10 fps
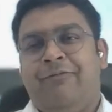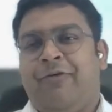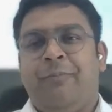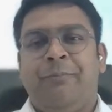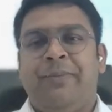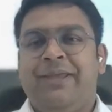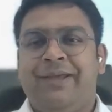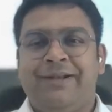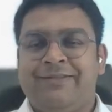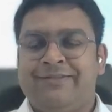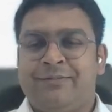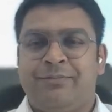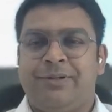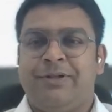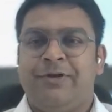For me, it is
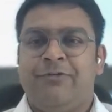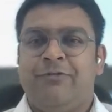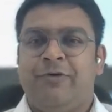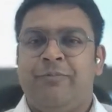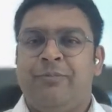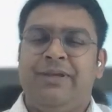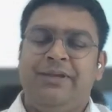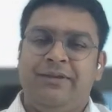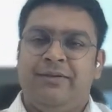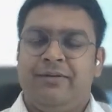simple. For me,